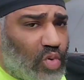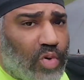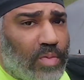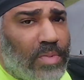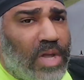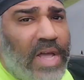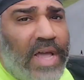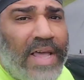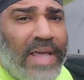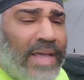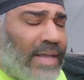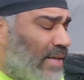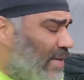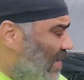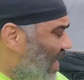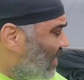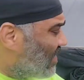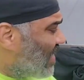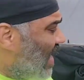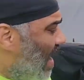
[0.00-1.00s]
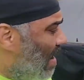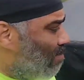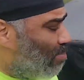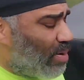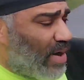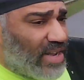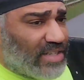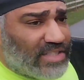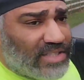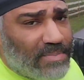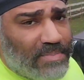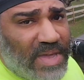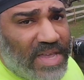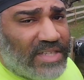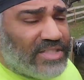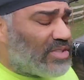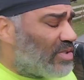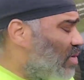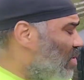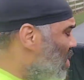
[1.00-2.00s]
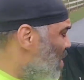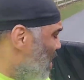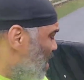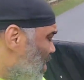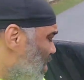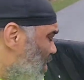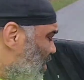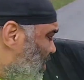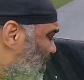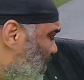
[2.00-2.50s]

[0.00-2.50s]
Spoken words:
That's how I price it, man. So you see that'll be